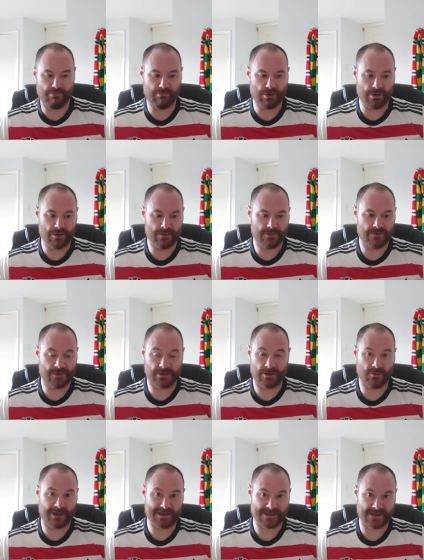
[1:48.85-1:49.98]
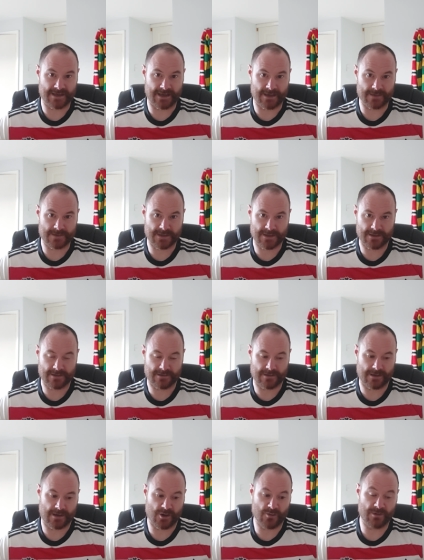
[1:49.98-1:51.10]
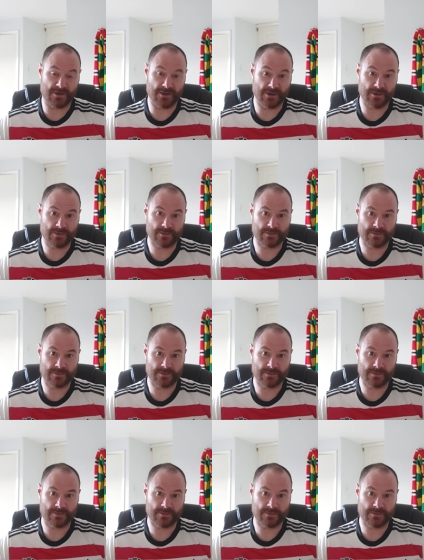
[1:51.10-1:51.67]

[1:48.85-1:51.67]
but the club hasn't announced it. I hope they do.